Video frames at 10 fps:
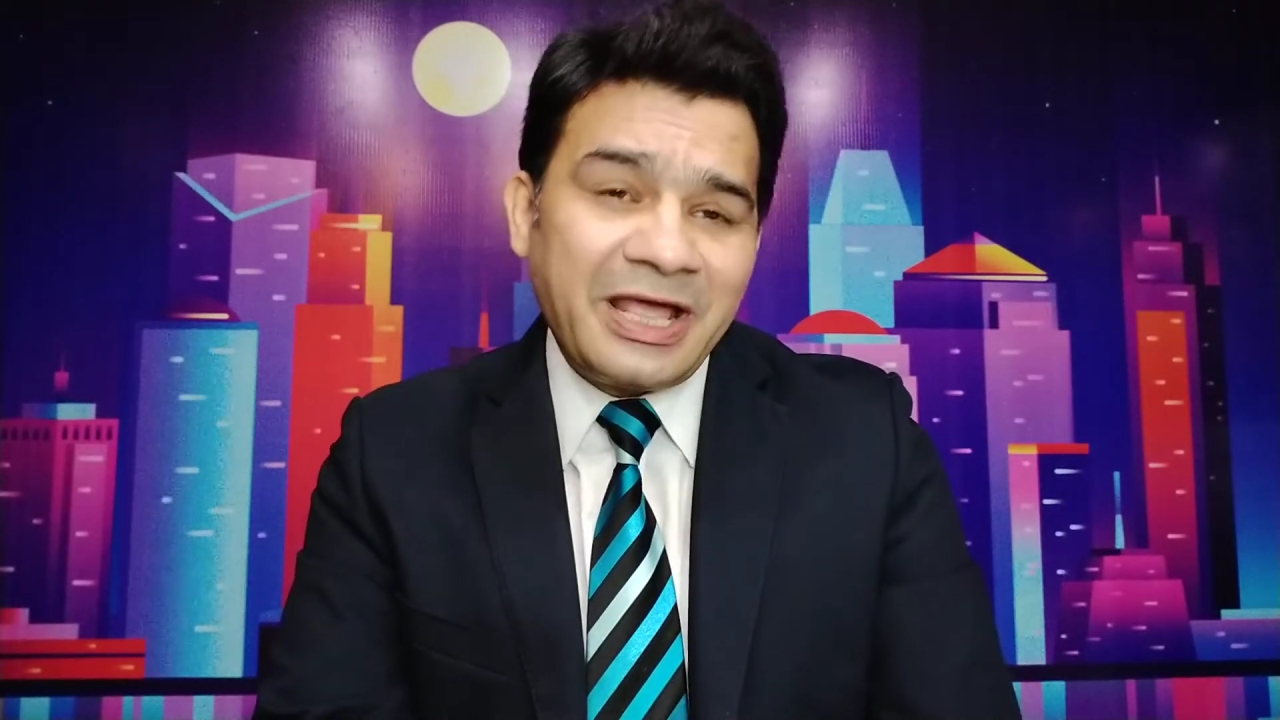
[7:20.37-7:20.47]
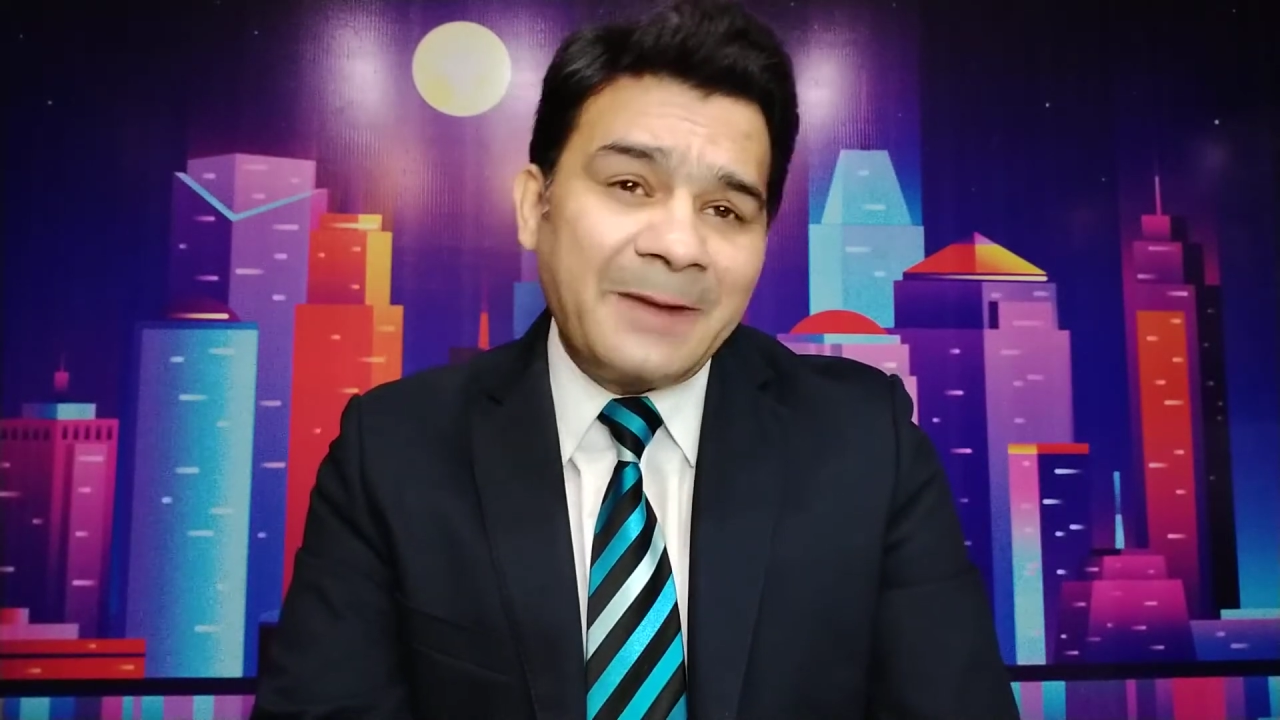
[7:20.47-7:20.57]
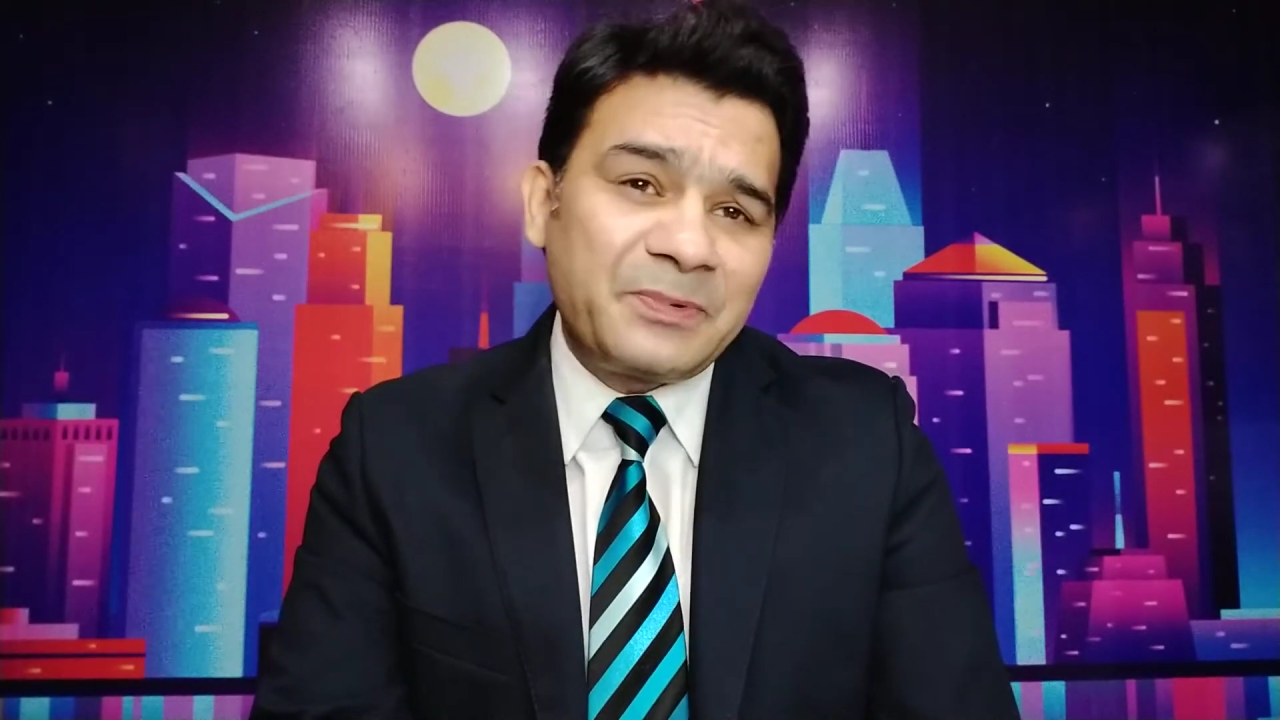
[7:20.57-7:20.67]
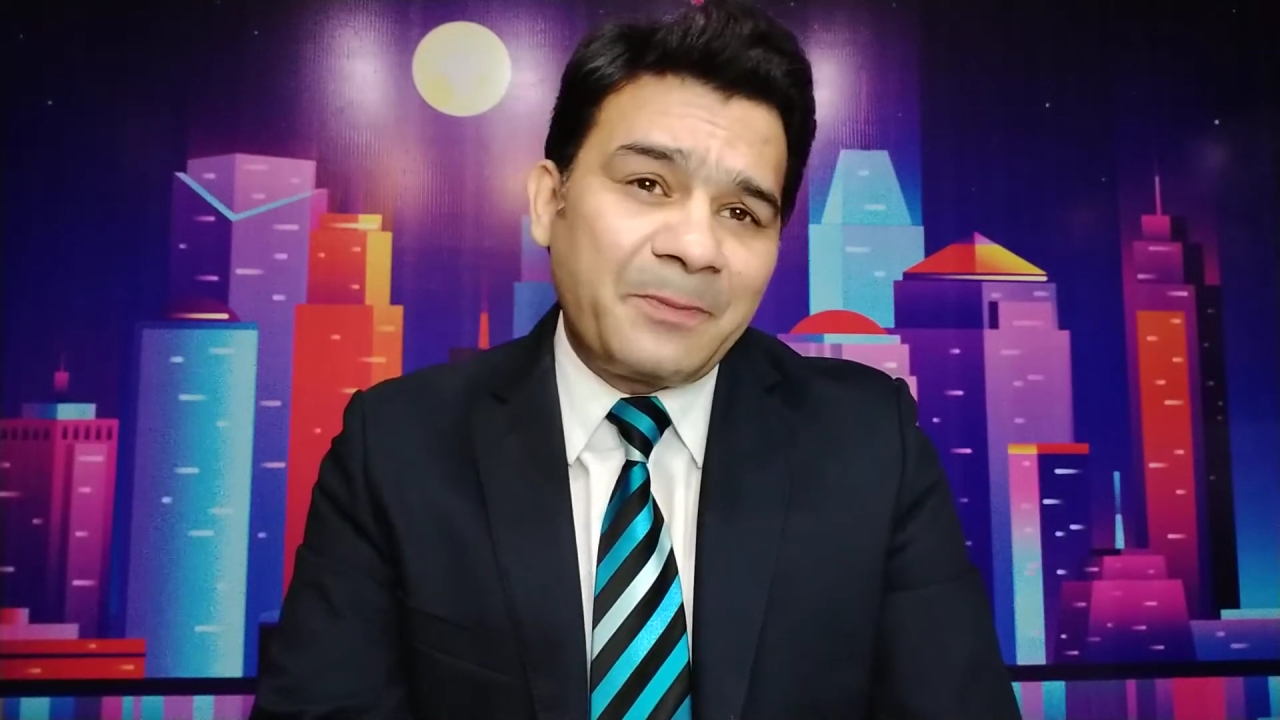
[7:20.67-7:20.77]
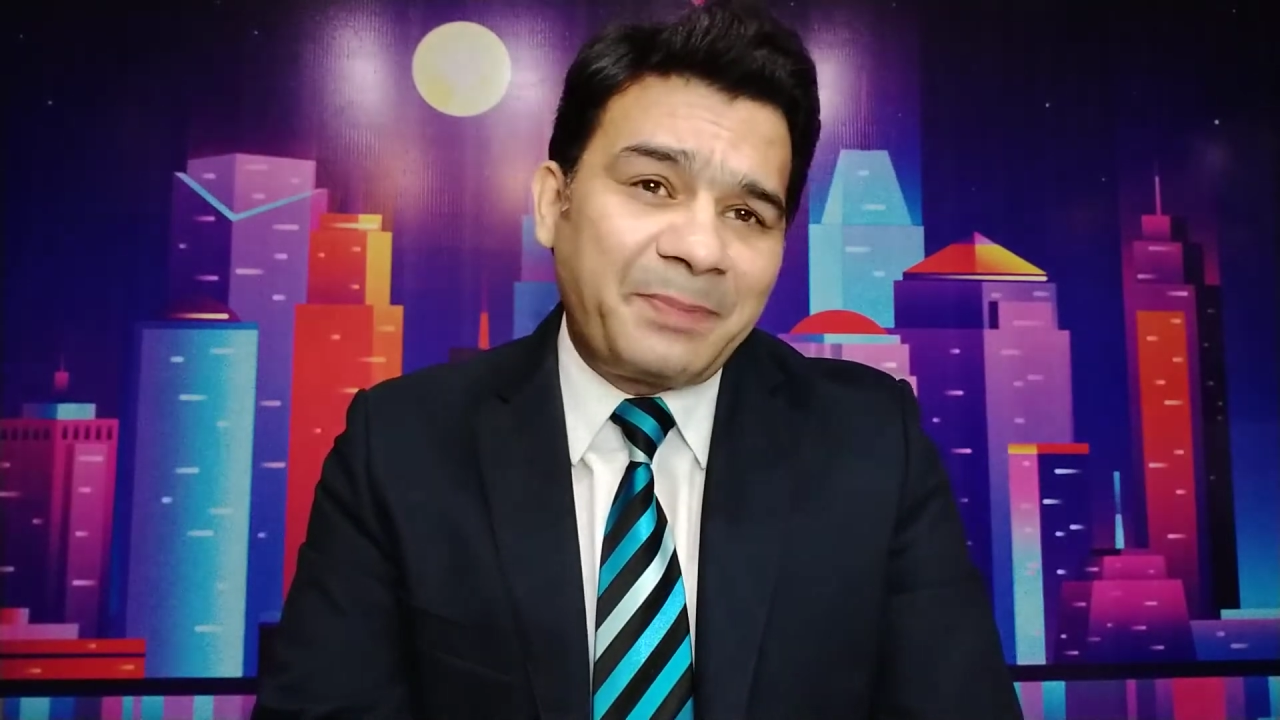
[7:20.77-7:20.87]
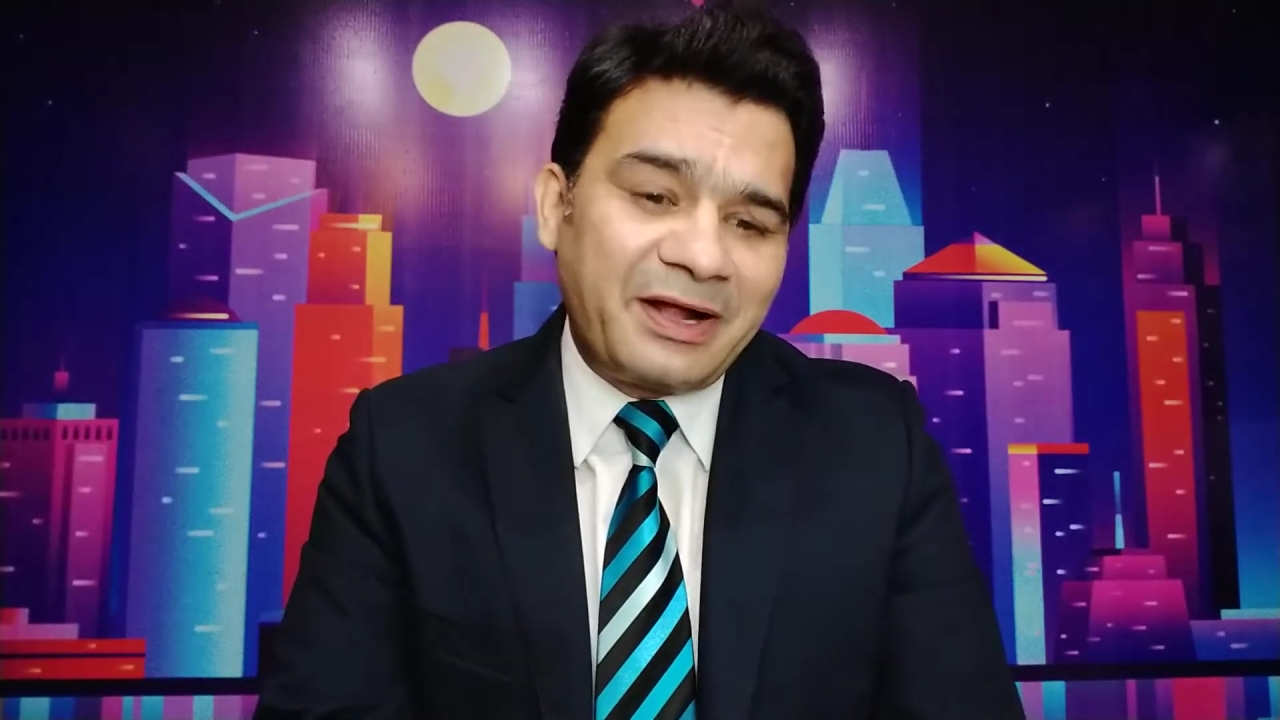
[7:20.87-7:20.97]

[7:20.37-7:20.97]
help your